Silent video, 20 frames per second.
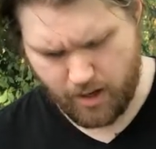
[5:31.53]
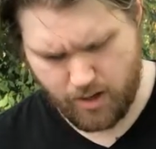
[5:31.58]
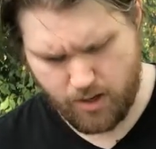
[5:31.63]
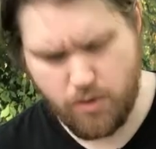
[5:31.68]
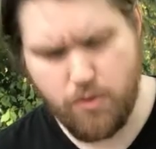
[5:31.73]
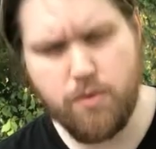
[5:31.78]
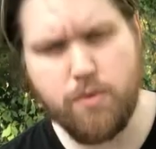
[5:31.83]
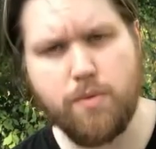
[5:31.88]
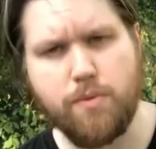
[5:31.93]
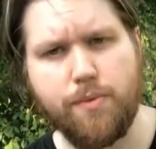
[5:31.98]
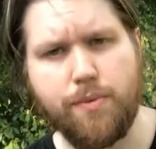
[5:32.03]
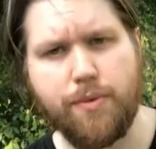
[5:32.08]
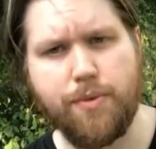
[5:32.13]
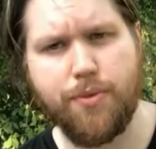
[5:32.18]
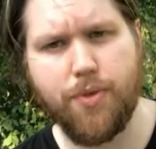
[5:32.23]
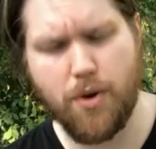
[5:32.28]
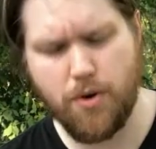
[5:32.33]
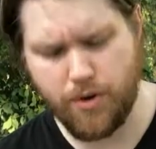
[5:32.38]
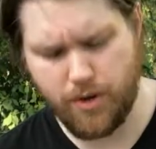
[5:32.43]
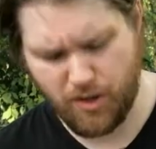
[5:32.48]
you,
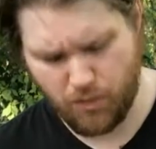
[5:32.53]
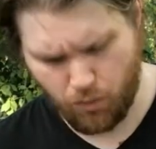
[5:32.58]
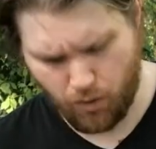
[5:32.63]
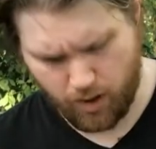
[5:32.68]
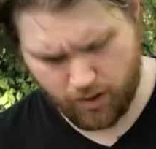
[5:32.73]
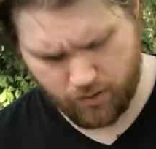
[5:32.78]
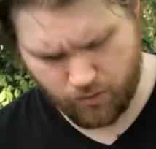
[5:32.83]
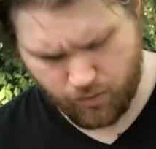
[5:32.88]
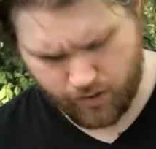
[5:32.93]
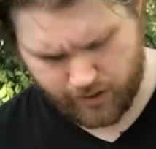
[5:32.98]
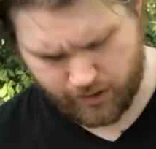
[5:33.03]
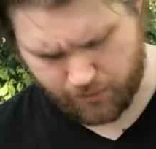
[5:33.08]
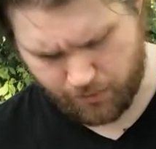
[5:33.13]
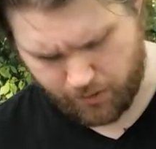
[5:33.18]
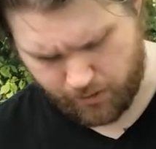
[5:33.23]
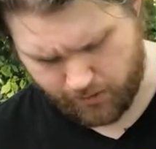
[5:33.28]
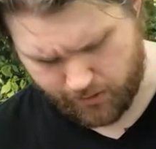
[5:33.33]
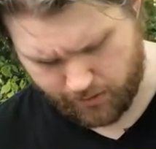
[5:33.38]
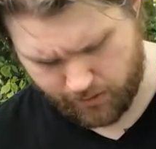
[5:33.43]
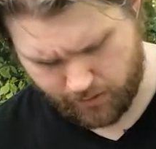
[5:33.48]
31
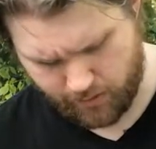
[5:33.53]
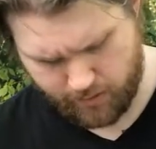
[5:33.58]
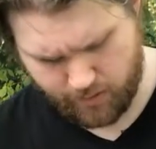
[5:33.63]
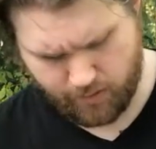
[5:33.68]
whispers,